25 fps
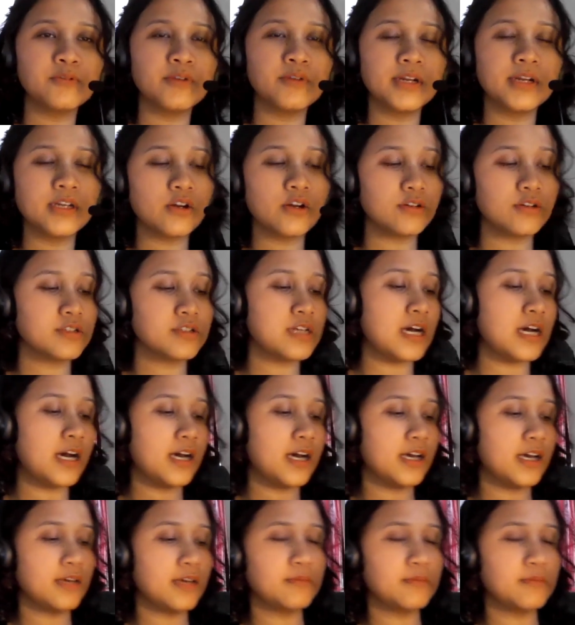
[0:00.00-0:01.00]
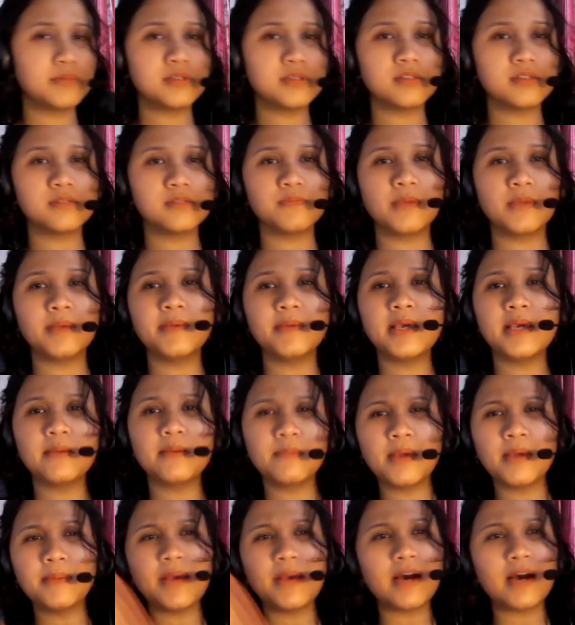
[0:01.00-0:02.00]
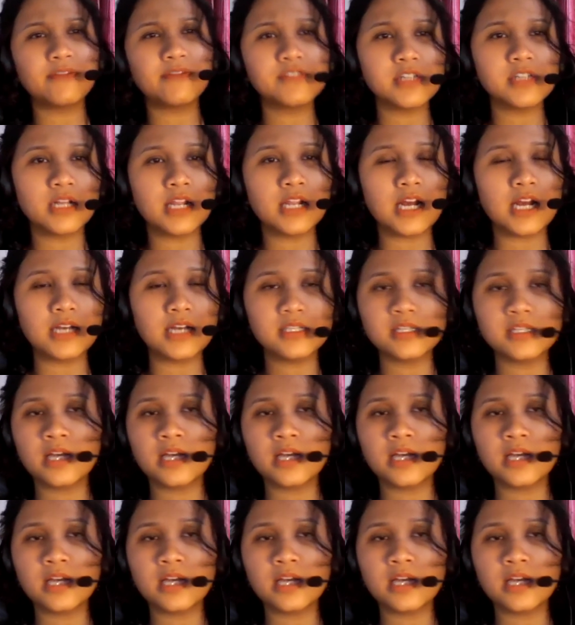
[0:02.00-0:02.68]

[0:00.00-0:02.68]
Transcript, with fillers: already on times. Maybe maybe after class